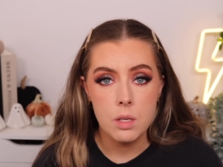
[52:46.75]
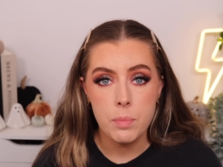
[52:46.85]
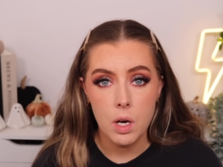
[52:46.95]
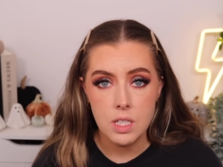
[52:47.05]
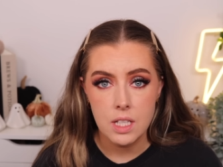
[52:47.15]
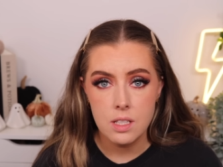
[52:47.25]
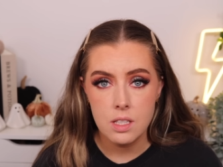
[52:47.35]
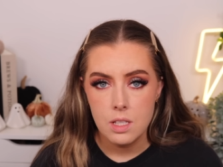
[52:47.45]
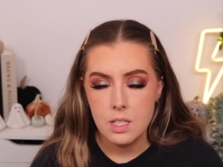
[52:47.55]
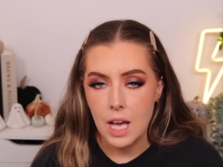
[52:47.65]
the bodies,
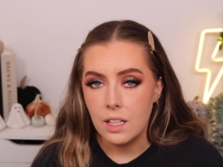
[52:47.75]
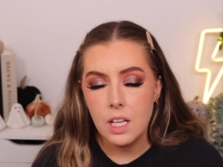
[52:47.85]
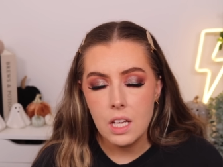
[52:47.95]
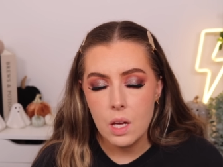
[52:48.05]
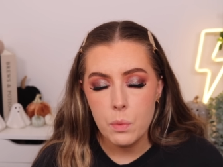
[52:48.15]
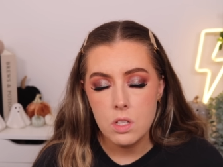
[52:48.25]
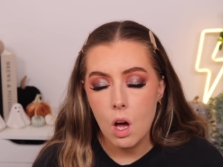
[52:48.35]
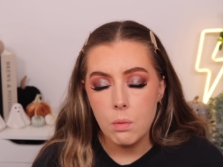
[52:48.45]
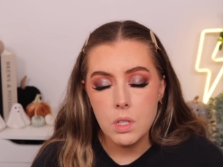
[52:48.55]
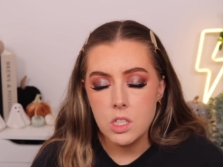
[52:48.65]
sadly, there was
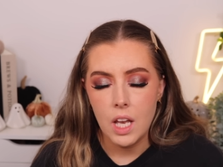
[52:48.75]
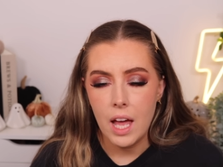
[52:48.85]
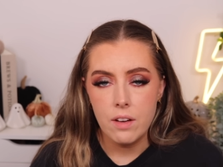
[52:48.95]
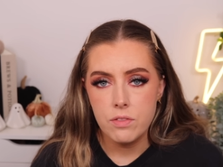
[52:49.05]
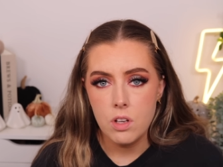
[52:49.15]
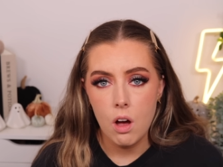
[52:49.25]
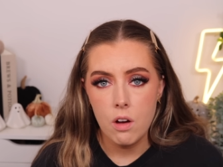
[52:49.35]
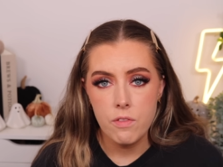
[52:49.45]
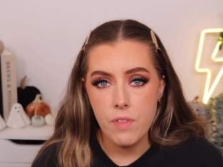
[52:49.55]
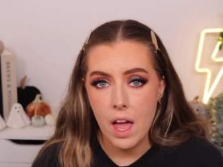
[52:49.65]
not much left
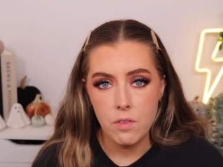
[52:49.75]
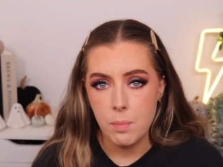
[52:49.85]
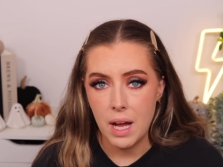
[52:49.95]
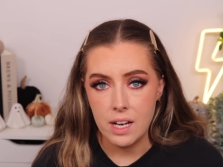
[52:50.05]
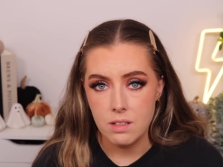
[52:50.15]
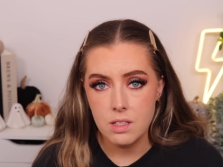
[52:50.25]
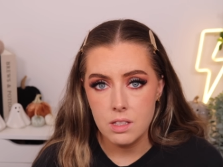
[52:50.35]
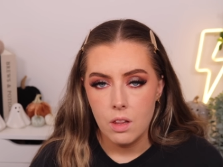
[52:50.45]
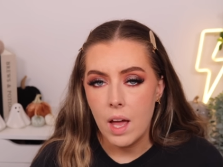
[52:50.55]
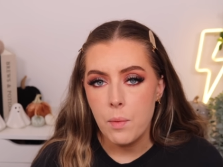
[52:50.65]
of their remains.
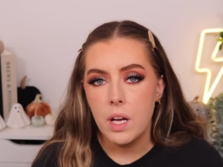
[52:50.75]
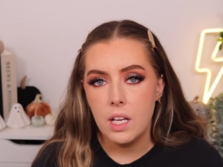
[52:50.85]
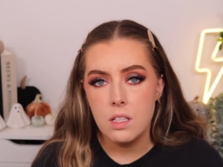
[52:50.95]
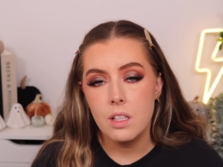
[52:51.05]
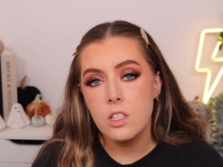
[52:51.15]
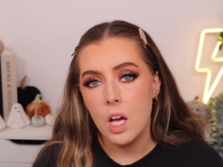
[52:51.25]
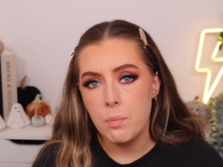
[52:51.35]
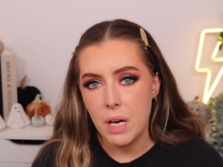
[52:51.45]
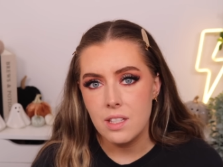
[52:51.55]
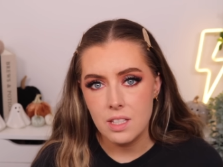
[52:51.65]
They were in such a
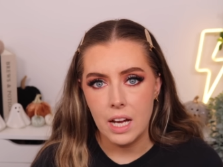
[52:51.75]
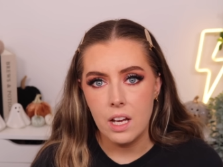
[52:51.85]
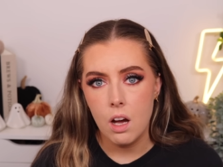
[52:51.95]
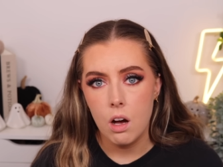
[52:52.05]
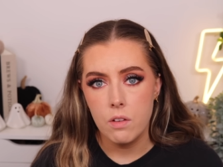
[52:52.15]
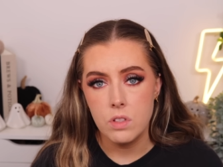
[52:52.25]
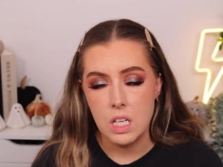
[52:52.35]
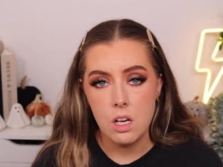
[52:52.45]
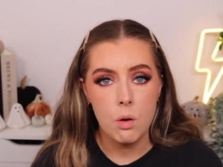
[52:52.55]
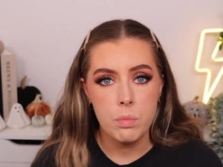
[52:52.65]
bad state of
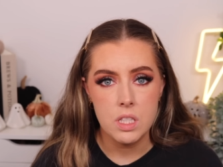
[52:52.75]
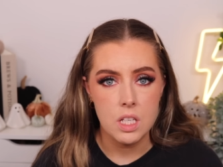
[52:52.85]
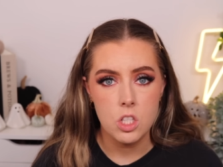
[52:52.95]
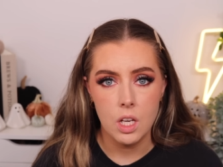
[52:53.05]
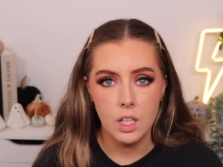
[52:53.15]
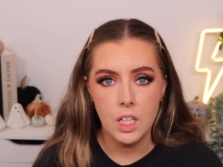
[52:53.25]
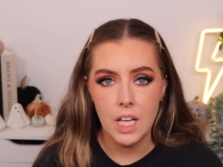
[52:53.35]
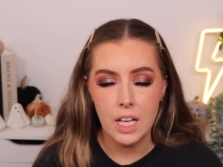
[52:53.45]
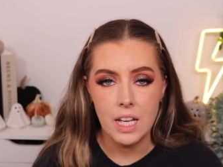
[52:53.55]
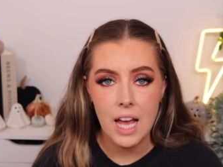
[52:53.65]
decomposition
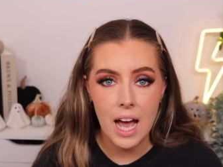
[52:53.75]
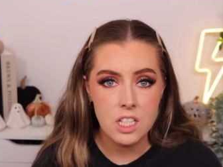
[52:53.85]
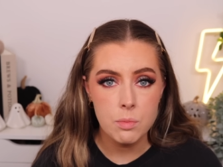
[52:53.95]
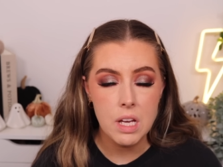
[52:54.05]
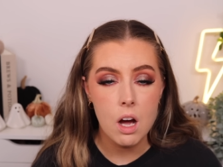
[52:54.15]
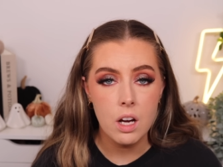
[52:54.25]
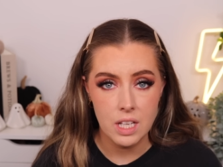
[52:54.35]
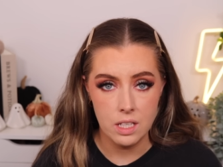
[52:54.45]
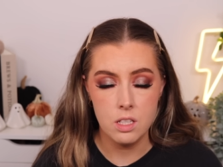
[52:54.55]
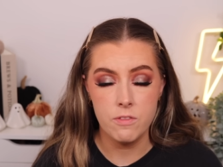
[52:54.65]
that they had to be
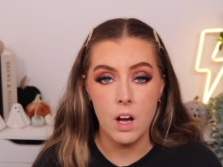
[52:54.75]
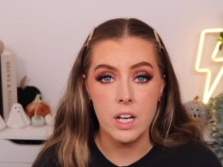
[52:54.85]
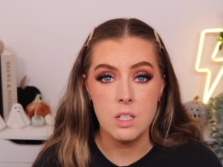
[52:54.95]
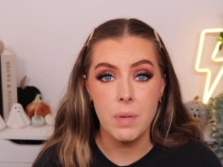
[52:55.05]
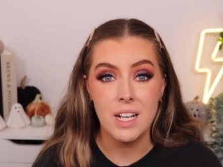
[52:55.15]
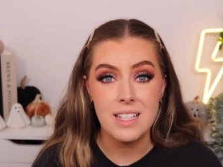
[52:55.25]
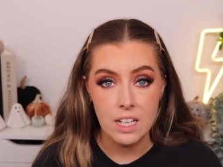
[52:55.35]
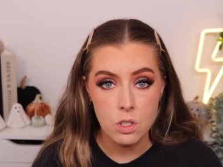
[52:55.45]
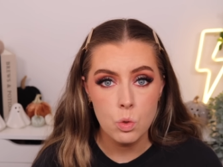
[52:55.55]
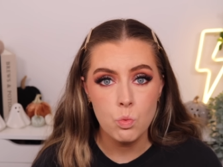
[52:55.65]
identified by
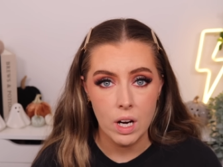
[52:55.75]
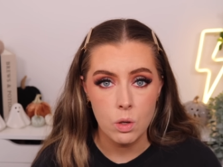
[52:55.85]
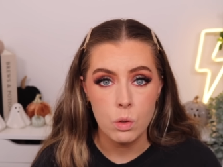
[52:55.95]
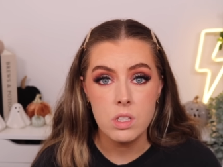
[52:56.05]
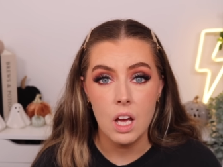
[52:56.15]
dental records